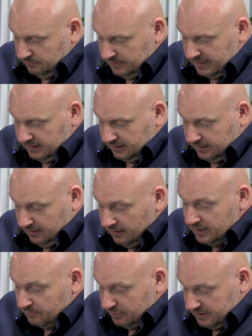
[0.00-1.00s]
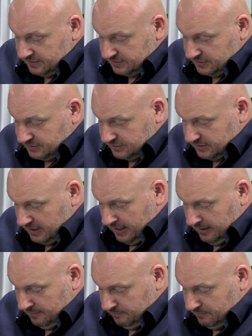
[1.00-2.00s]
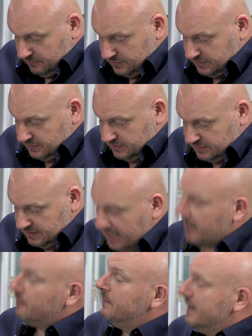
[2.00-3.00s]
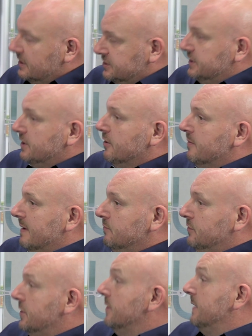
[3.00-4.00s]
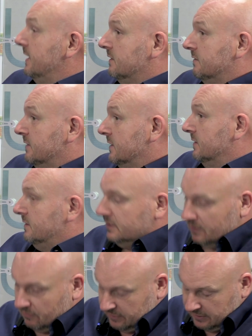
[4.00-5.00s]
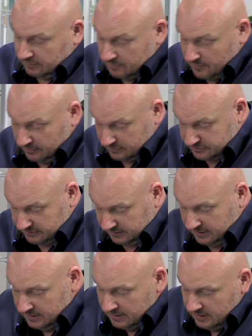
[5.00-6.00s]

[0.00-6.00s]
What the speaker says: Well, that kind of brings us to how we actually go about doing the logging and the monitoring.